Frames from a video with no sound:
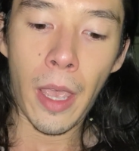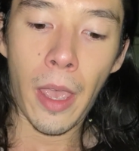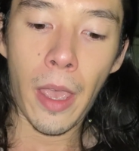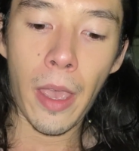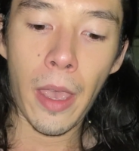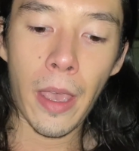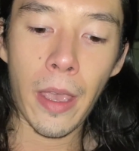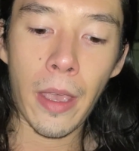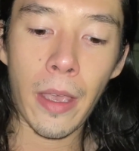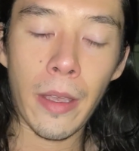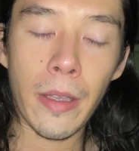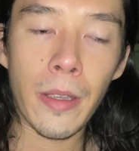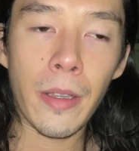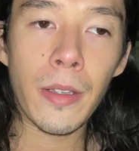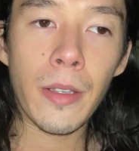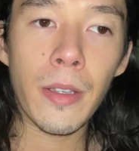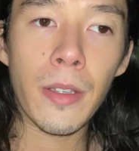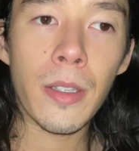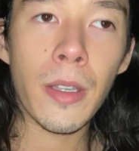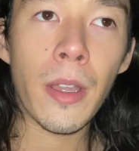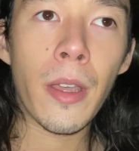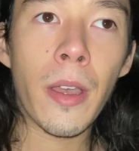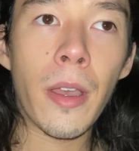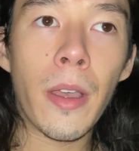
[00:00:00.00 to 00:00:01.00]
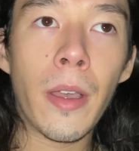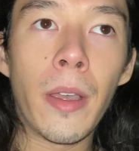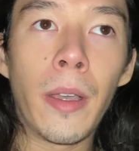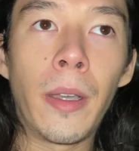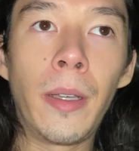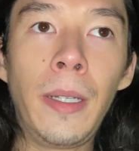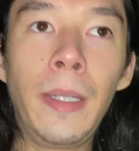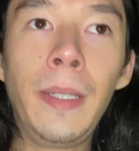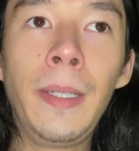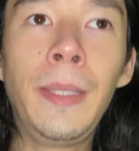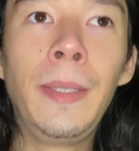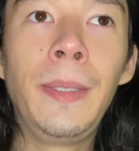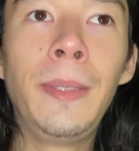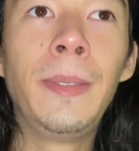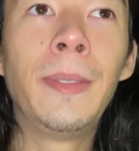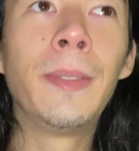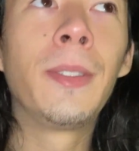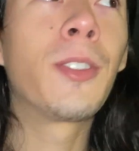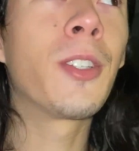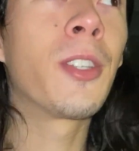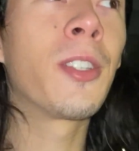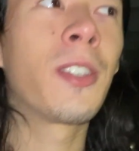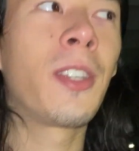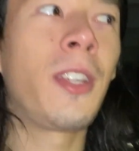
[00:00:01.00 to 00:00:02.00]
And
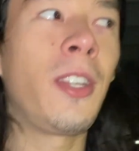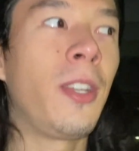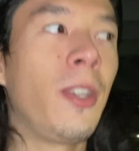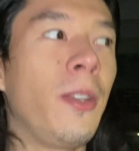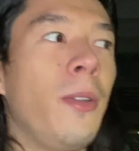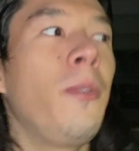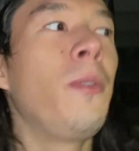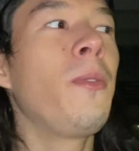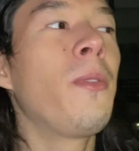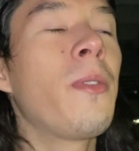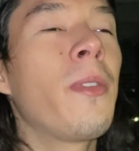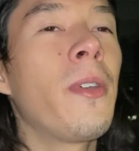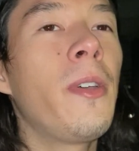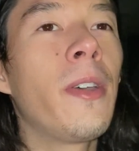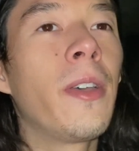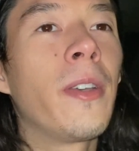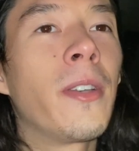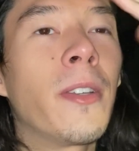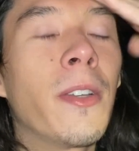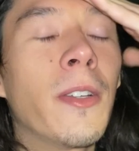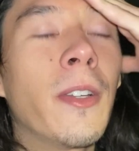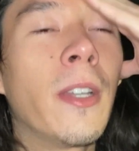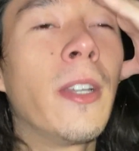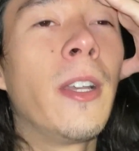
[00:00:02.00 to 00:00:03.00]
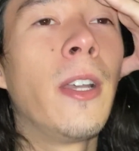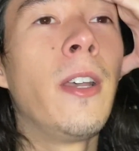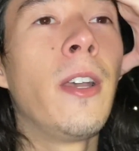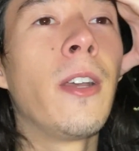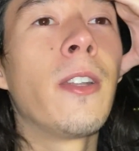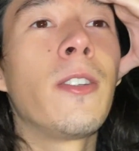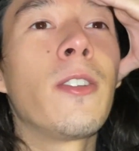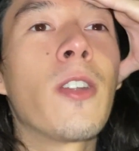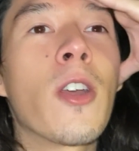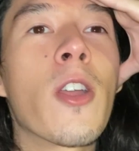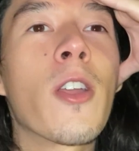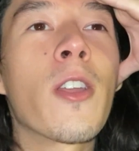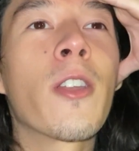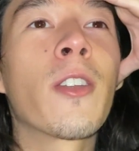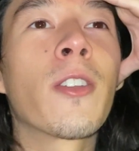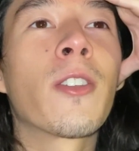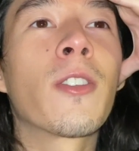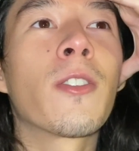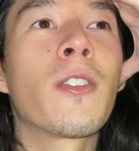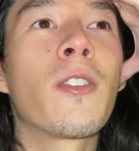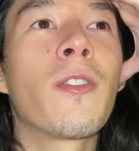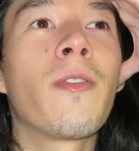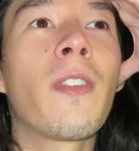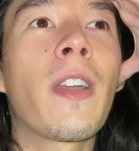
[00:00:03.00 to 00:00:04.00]
just cue the Narc
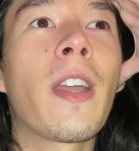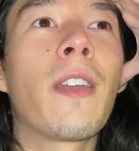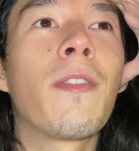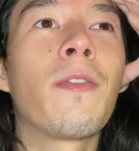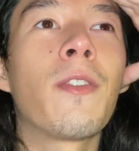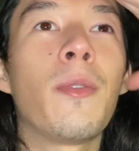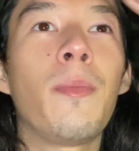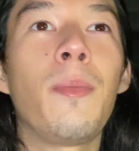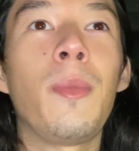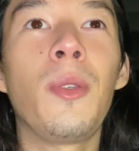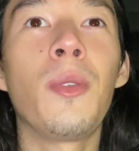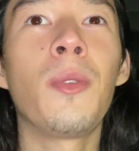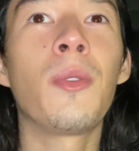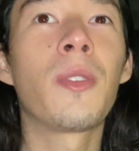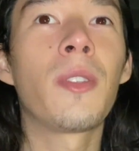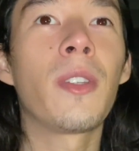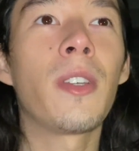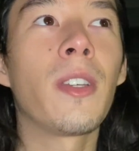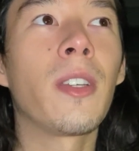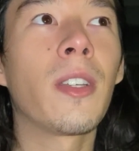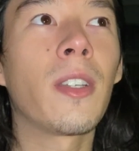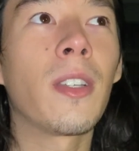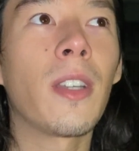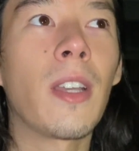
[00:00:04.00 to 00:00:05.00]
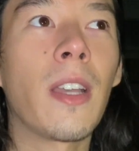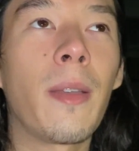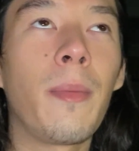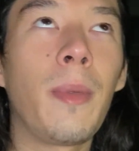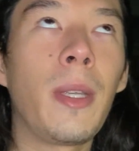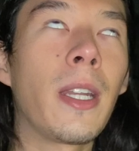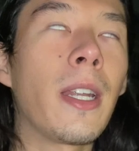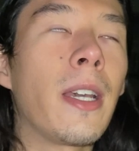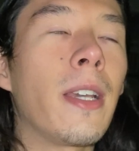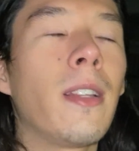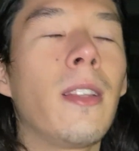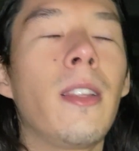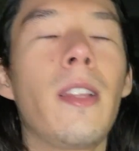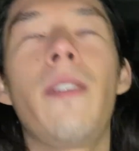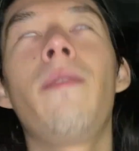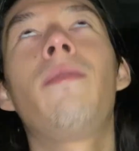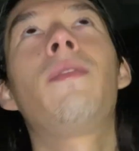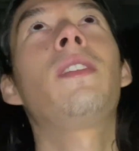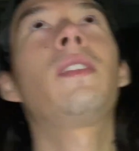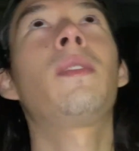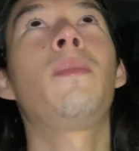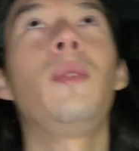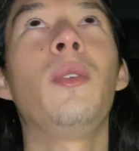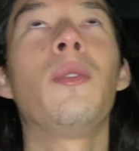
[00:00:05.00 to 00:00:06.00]
Survivor music. I mean, I love
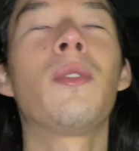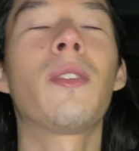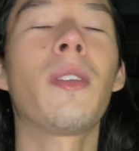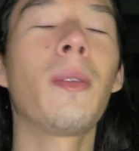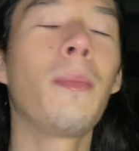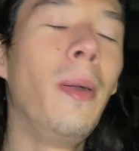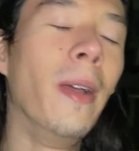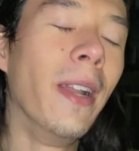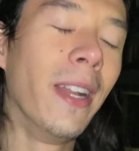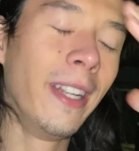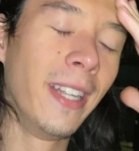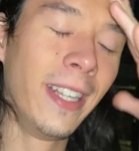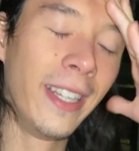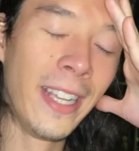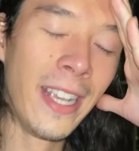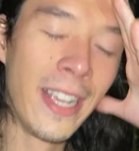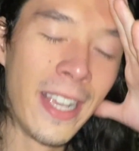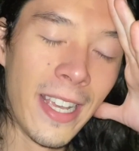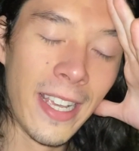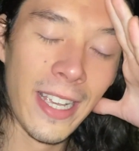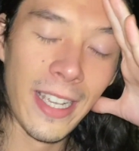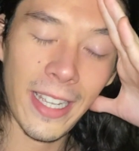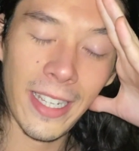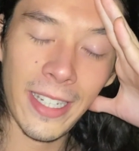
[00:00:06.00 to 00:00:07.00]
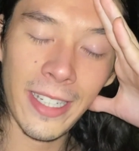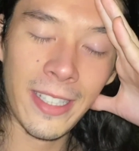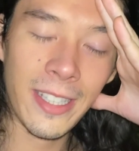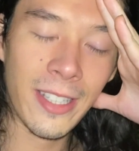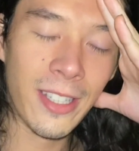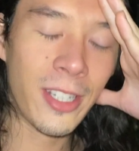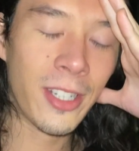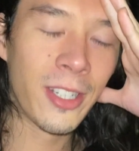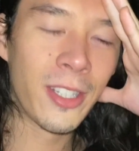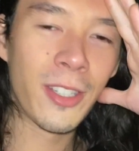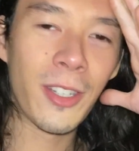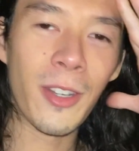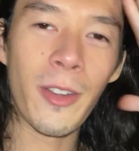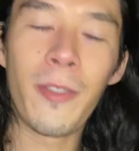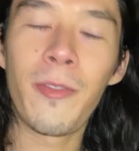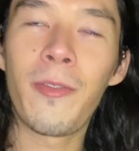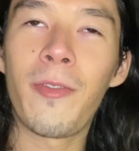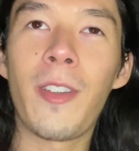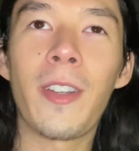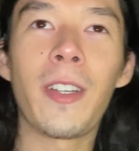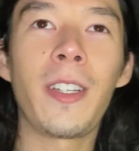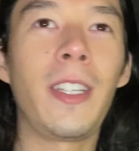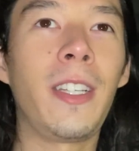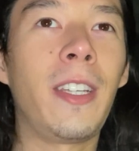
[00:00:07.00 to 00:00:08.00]
this music, but it's just so
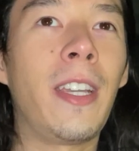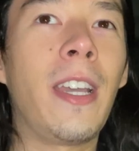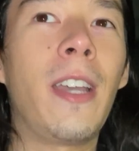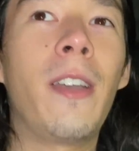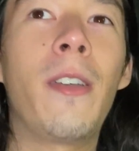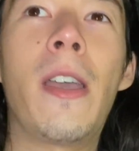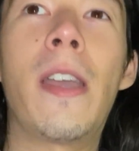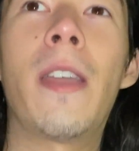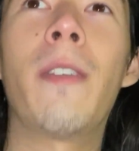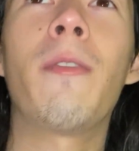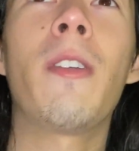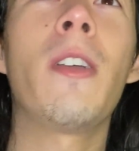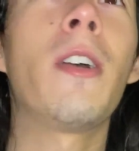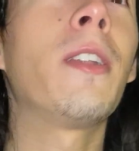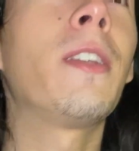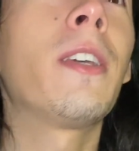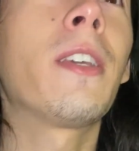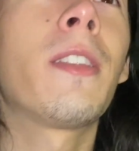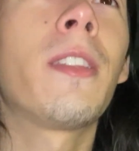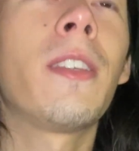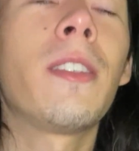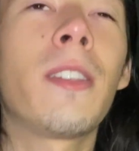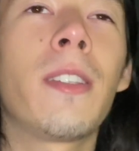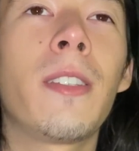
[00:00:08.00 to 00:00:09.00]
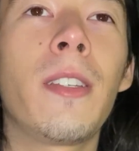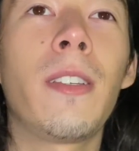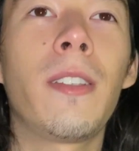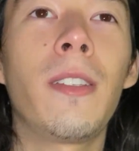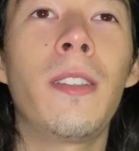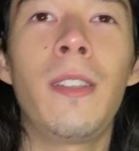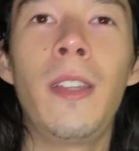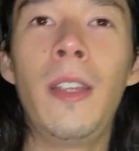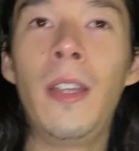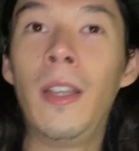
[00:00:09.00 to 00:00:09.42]
funny how ironic this is.